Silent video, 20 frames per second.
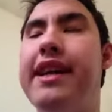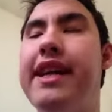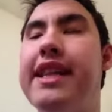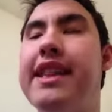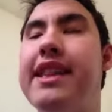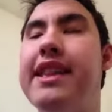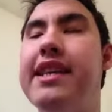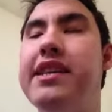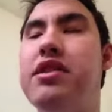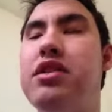
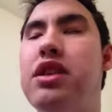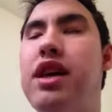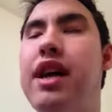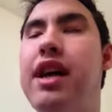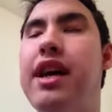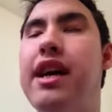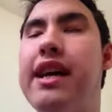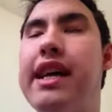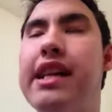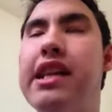get this
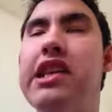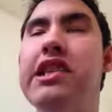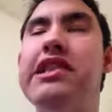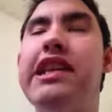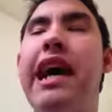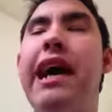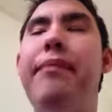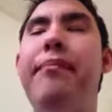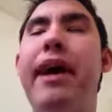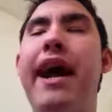uh, get this
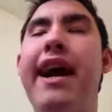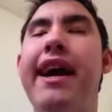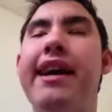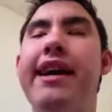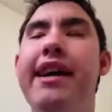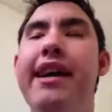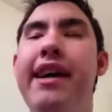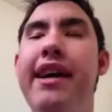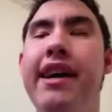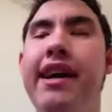iMac.
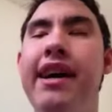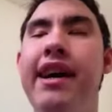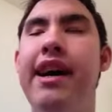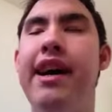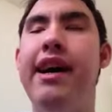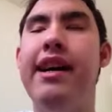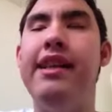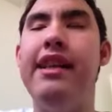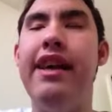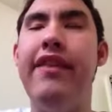
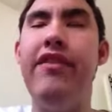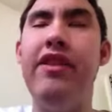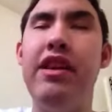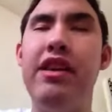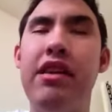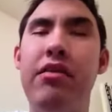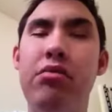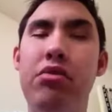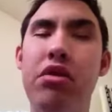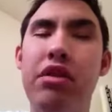Uh,
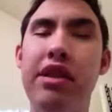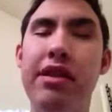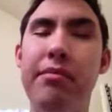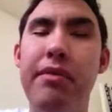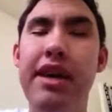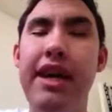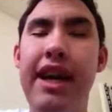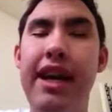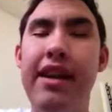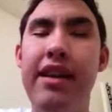definitely worth the
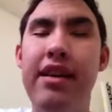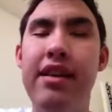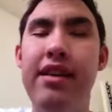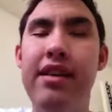money.